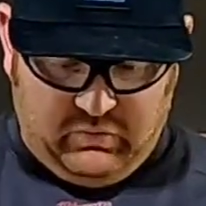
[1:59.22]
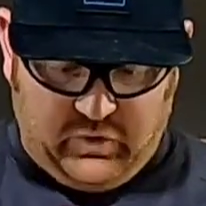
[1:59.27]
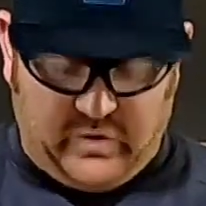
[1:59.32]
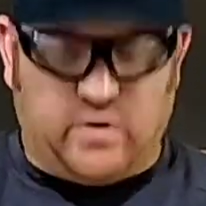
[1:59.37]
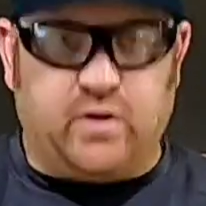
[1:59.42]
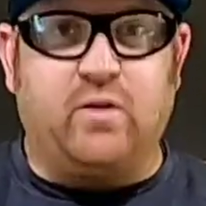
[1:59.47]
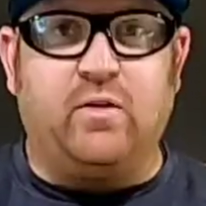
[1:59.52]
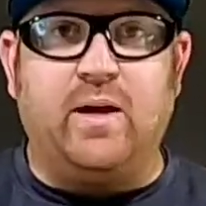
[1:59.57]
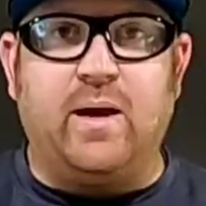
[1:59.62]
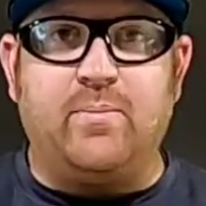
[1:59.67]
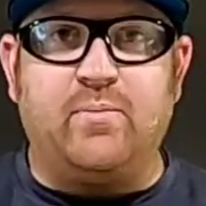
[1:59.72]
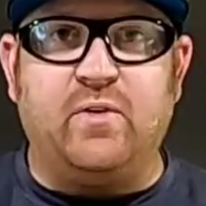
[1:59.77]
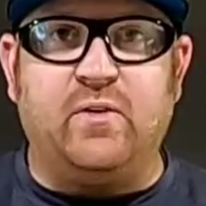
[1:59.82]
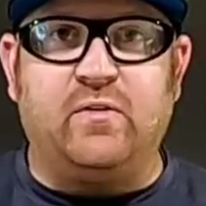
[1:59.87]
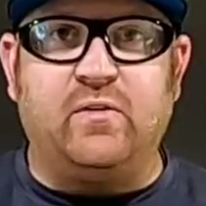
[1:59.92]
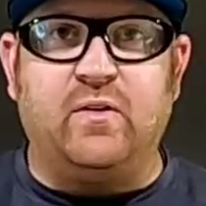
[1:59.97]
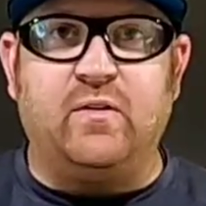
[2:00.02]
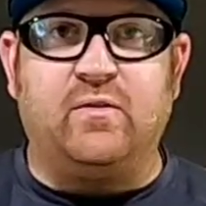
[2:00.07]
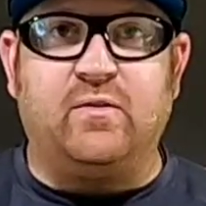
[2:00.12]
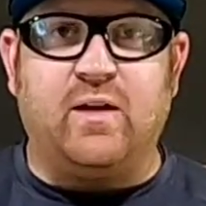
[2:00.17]
we're gonna clamp
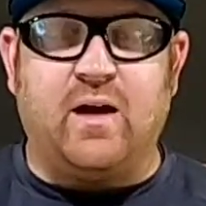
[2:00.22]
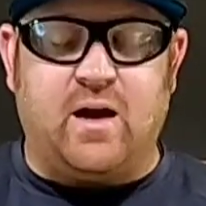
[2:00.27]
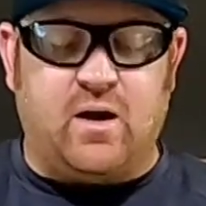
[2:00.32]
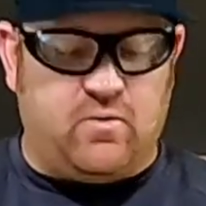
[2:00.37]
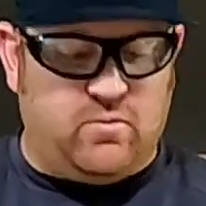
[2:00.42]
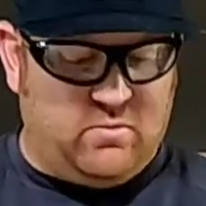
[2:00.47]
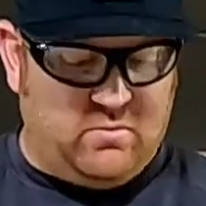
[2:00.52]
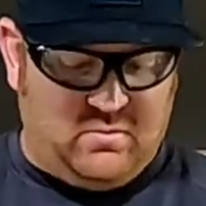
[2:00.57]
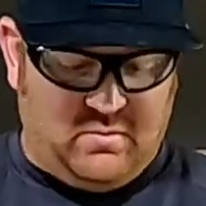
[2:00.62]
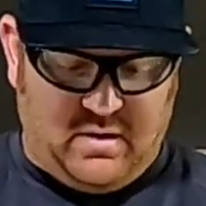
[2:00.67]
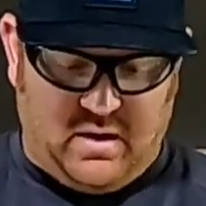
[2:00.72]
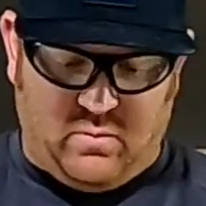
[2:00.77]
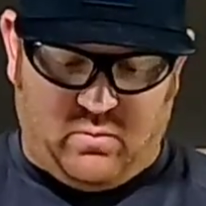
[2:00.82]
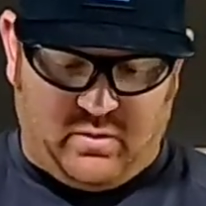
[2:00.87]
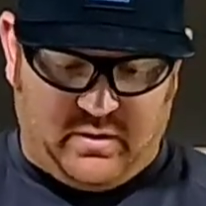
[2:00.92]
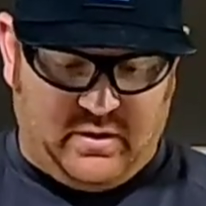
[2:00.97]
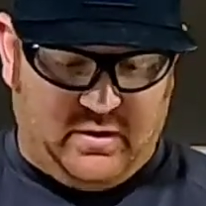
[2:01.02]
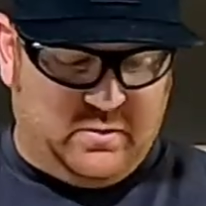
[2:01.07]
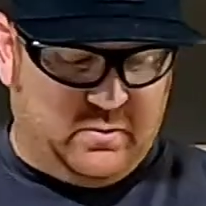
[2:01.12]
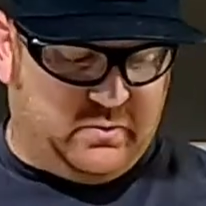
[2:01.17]
these things down and
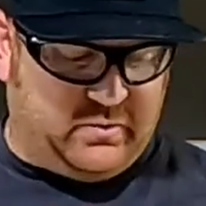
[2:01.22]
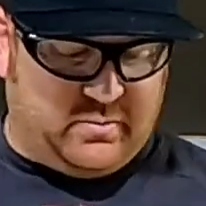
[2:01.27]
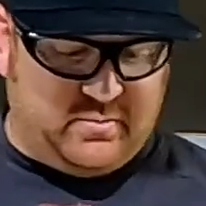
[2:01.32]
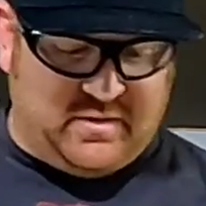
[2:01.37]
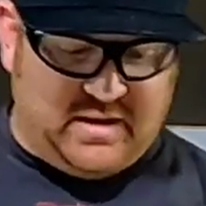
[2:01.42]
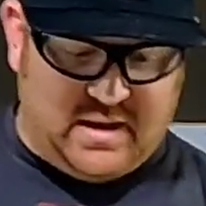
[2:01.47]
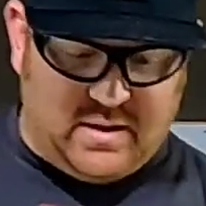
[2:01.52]
we're gonna do some